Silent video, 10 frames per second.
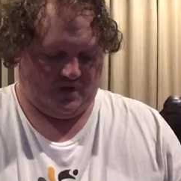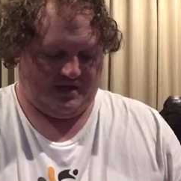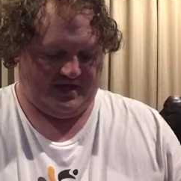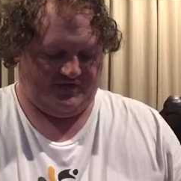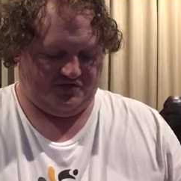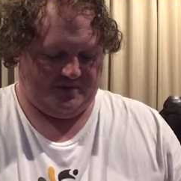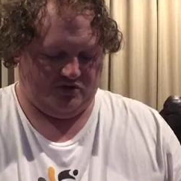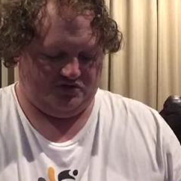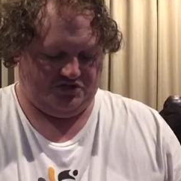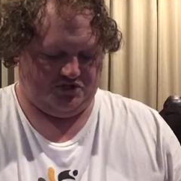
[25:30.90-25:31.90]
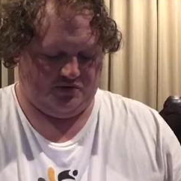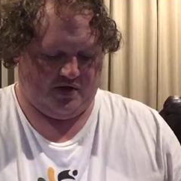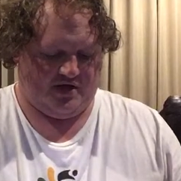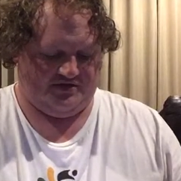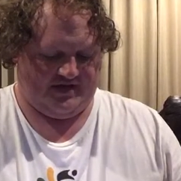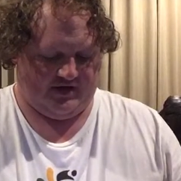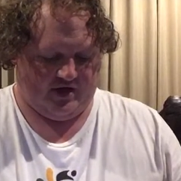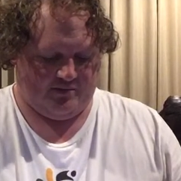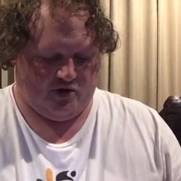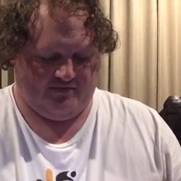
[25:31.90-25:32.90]
Get this posted to a
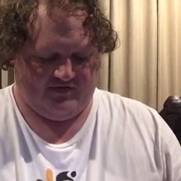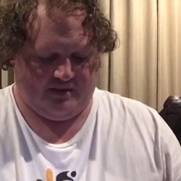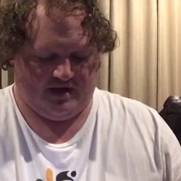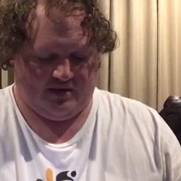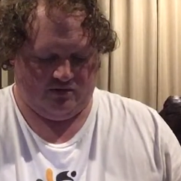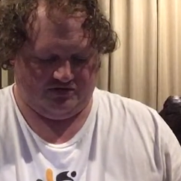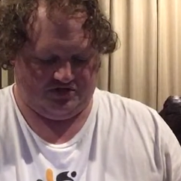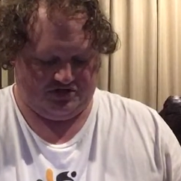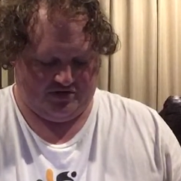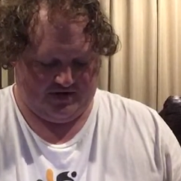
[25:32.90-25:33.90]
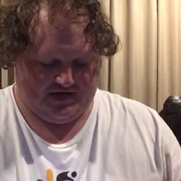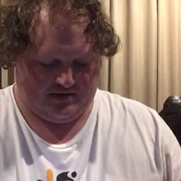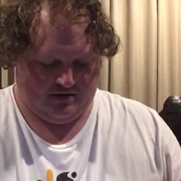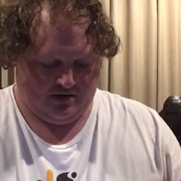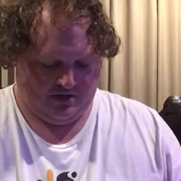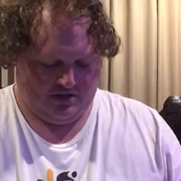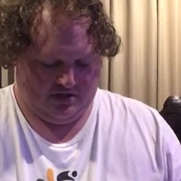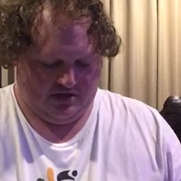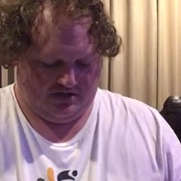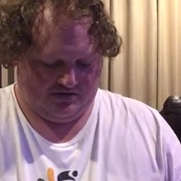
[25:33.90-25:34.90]
Telegram group if anybody wants to tune in.
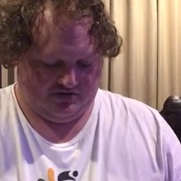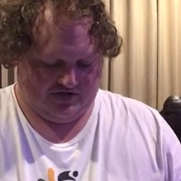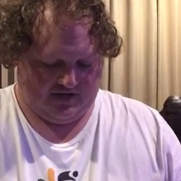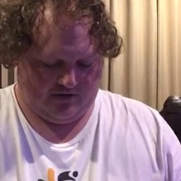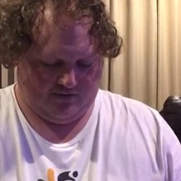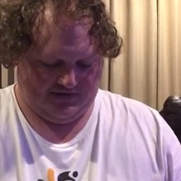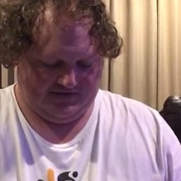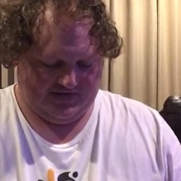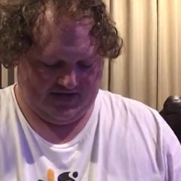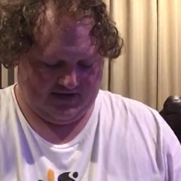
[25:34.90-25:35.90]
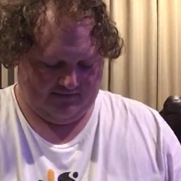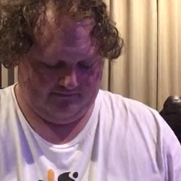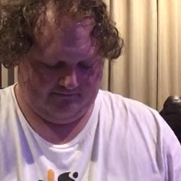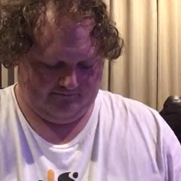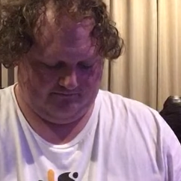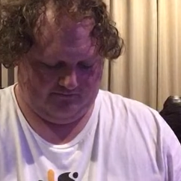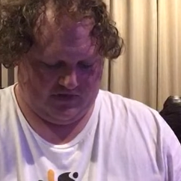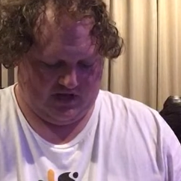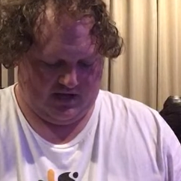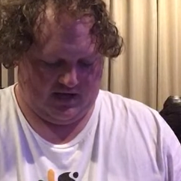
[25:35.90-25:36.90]
So just hang on 1 second,
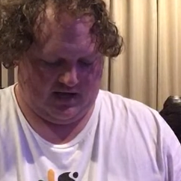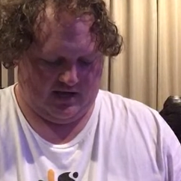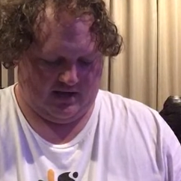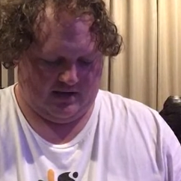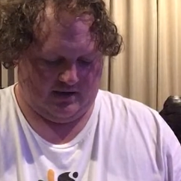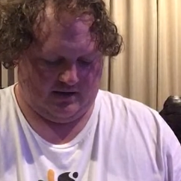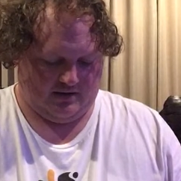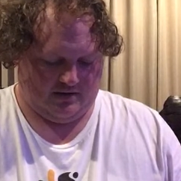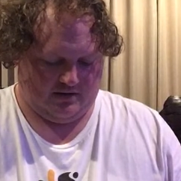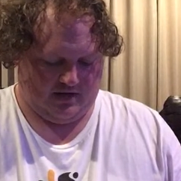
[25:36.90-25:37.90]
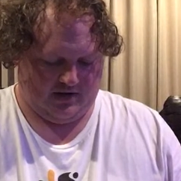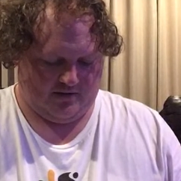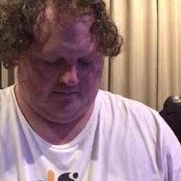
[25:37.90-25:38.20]
and hang